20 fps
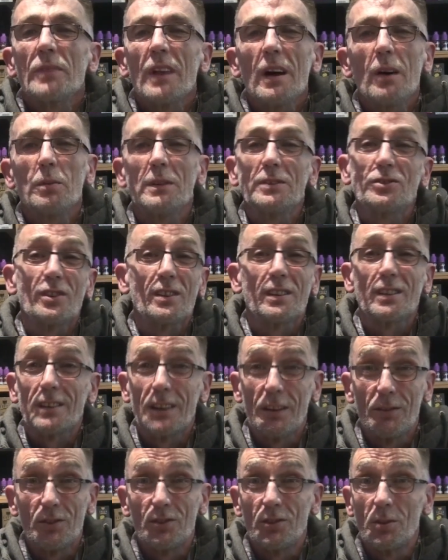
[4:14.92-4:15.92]
I wish I could
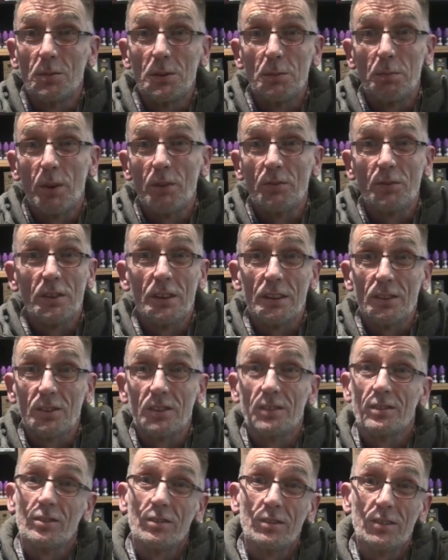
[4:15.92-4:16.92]
give you a wee puff of this
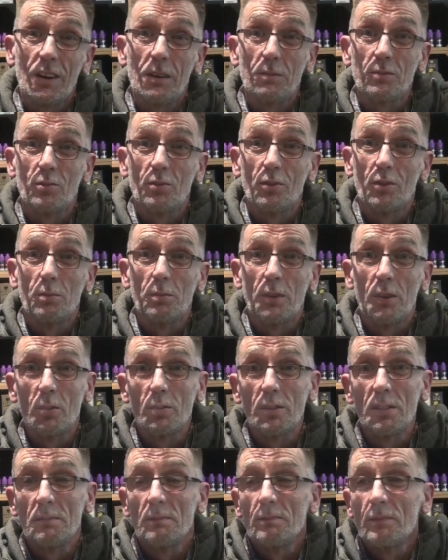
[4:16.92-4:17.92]
because it's absolutely
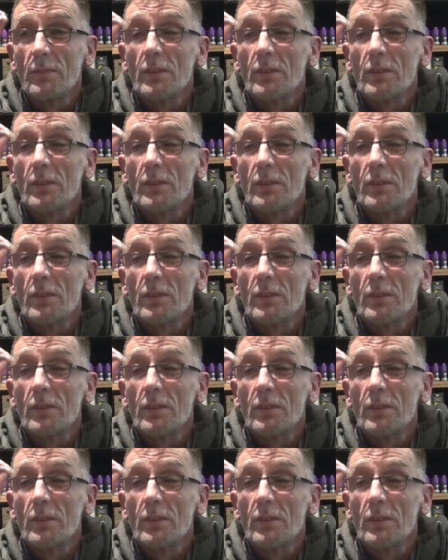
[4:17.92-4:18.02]
brilliant.